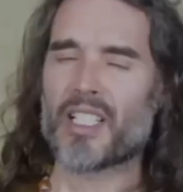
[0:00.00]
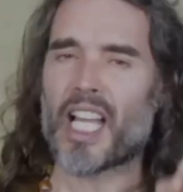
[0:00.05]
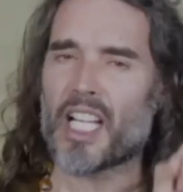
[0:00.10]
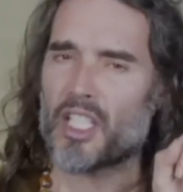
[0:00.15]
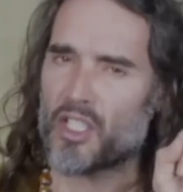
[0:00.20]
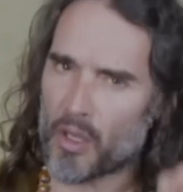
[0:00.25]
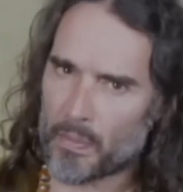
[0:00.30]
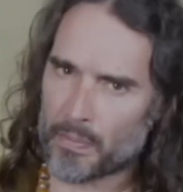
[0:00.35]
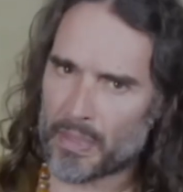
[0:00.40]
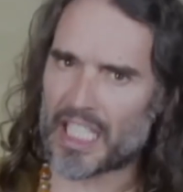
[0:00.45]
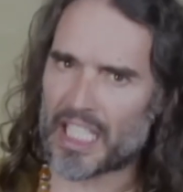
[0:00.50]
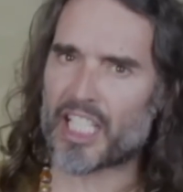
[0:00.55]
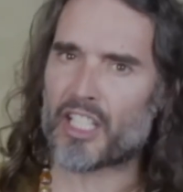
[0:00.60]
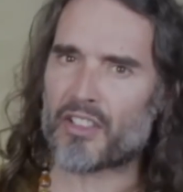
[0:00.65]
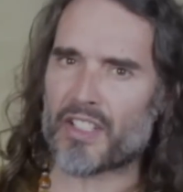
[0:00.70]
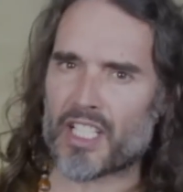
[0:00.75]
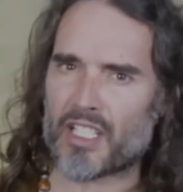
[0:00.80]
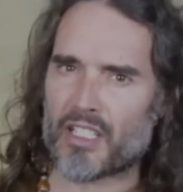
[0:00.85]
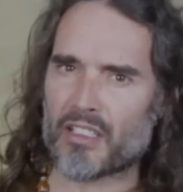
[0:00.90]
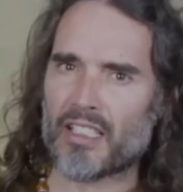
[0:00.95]
That's not Billy
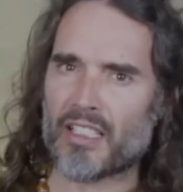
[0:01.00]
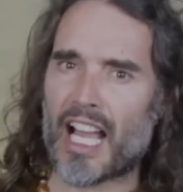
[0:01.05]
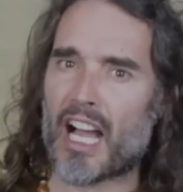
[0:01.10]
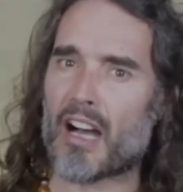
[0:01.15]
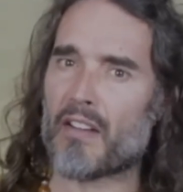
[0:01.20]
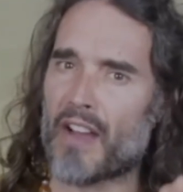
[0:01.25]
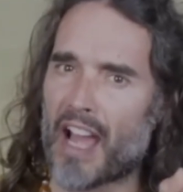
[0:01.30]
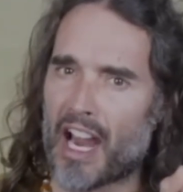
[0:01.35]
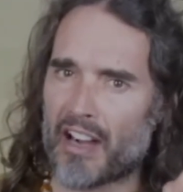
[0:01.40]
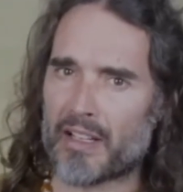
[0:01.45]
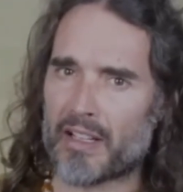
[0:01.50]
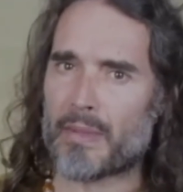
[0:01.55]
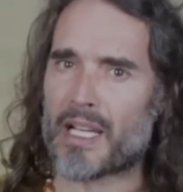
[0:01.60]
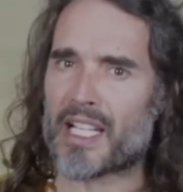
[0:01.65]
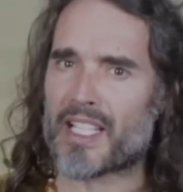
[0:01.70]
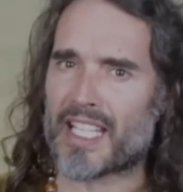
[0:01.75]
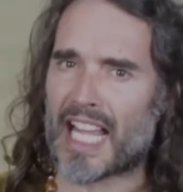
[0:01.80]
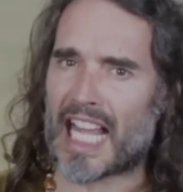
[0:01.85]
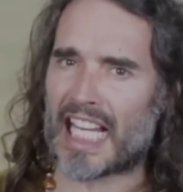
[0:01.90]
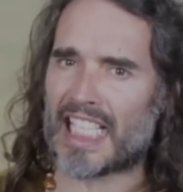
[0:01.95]
Crystal out of Harry Met
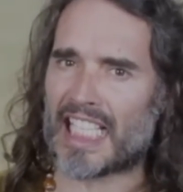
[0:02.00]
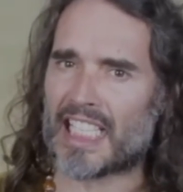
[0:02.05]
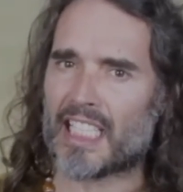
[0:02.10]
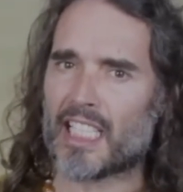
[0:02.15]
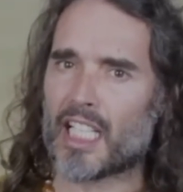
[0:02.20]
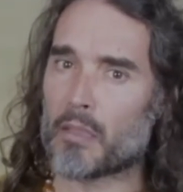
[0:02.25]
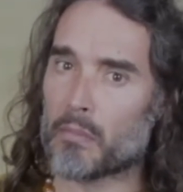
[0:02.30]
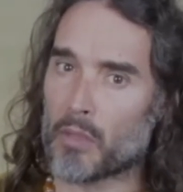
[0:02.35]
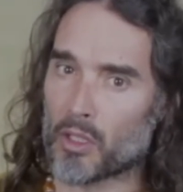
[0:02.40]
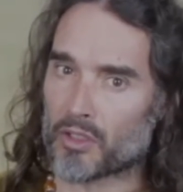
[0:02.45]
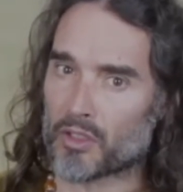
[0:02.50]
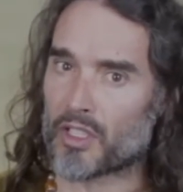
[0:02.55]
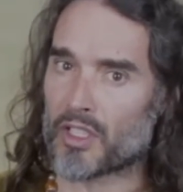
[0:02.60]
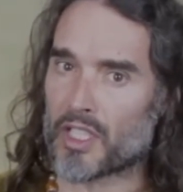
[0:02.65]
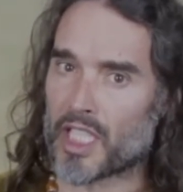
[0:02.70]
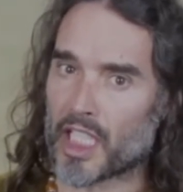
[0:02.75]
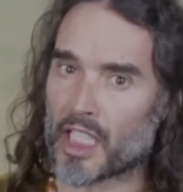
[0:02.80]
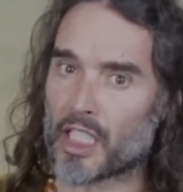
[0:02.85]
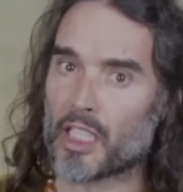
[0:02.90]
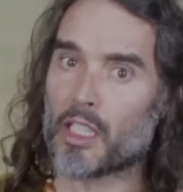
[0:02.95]
Sally and Monsters
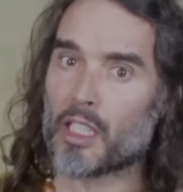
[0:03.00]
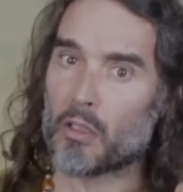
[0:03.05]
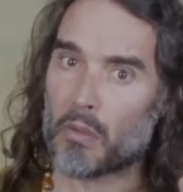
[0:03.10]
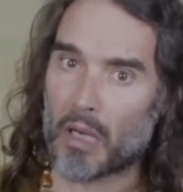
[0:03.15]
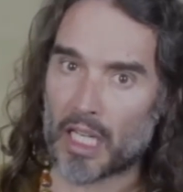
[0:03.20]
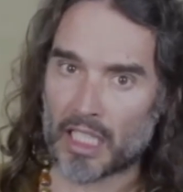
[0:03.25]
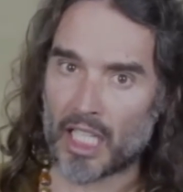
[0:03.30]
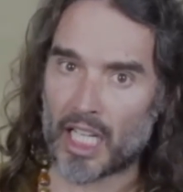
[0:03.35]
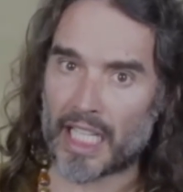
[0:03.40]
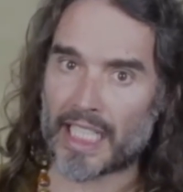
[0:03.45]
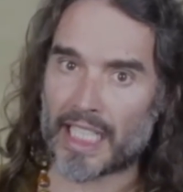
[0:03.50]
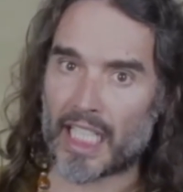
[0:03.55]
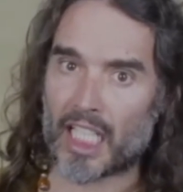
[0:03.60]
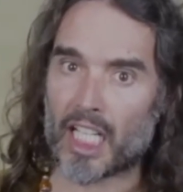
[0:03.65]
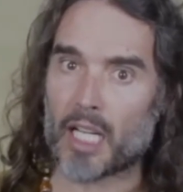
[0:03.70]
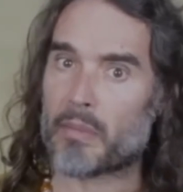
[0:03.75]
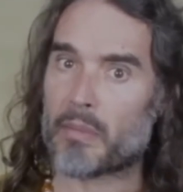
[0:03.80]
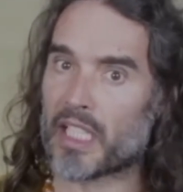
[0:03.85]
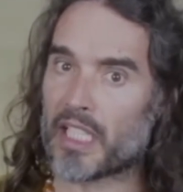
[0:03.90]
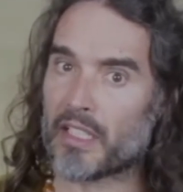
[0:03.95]
Inc., who I like and
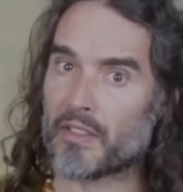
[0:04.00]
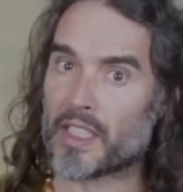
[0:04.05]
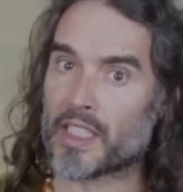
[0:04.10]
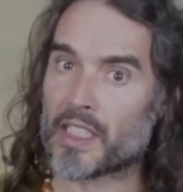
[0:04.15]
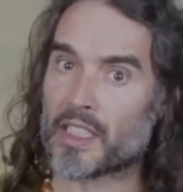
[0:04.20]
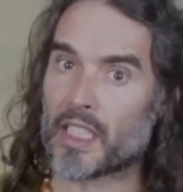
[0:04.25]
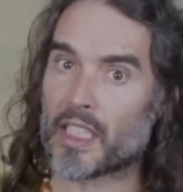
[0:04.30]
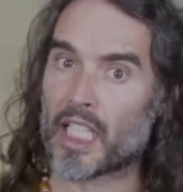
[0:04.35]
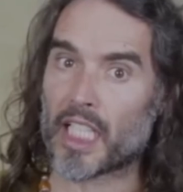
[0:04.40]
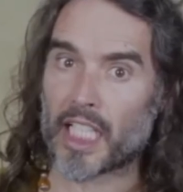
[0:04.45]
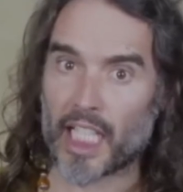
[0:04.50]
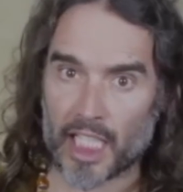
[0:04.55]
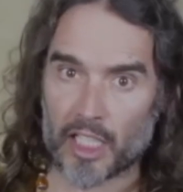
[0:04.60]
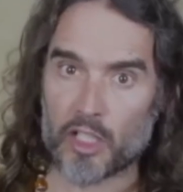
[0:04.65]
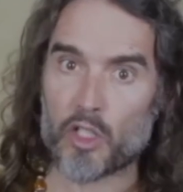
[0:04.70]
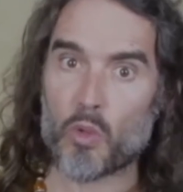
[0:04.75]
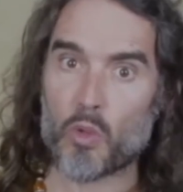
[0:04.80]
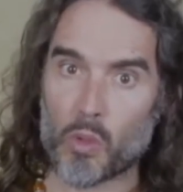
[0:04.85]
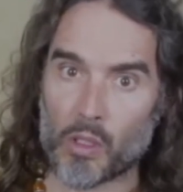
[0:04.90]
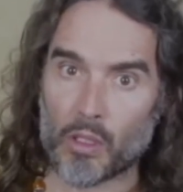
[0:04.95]
I believe is
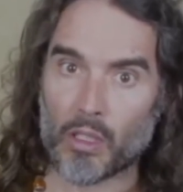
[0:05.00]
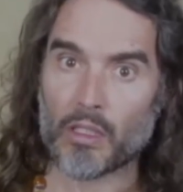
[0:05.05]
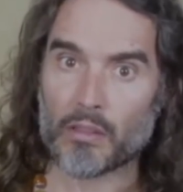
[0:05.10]
against war,